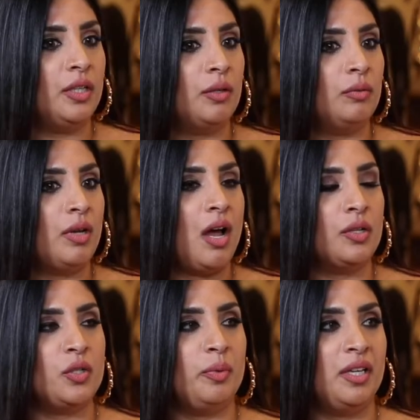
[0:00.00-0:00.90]
you know,
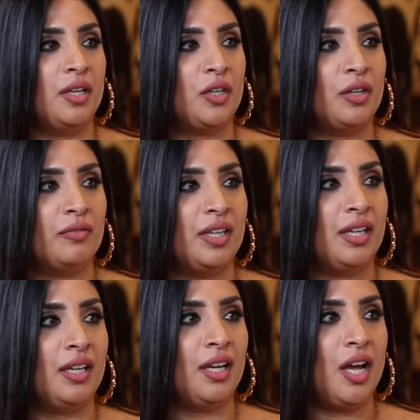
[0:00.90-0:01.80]
also being a
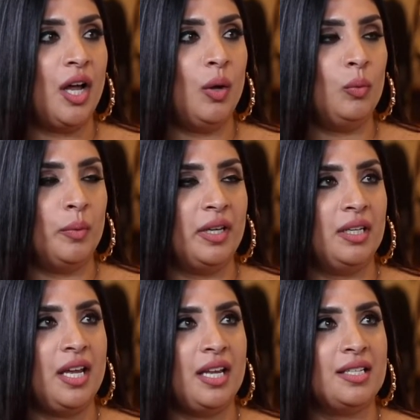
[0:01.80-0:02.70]
curvy
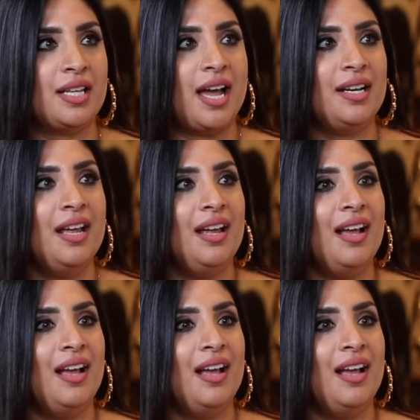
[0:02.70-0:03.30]
woman is that,